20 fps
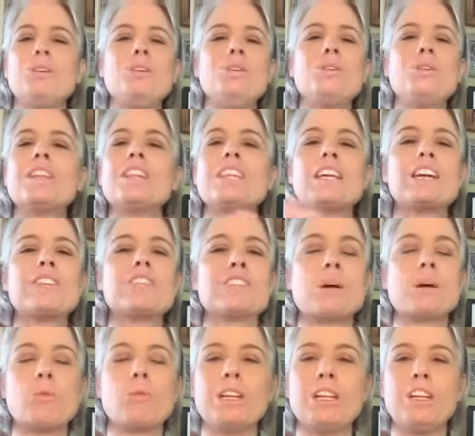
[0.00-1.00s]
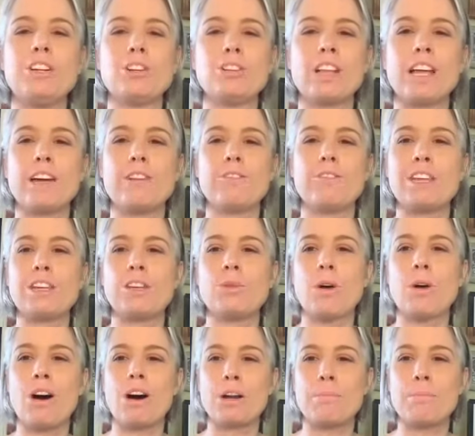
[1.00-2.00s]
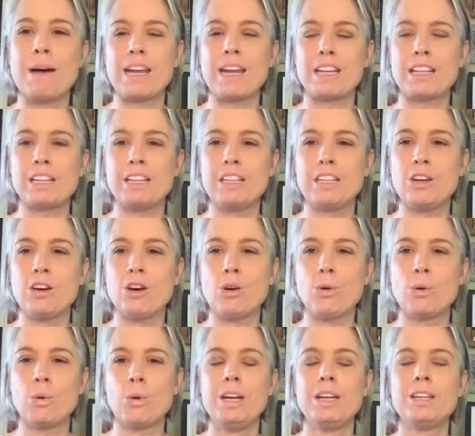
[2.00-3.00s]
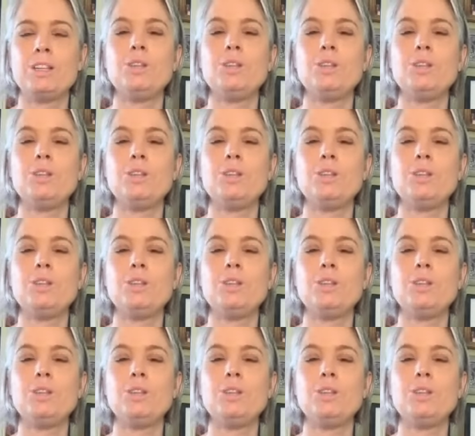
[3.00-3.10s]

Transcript: you can think of someone in your life that you automatically know,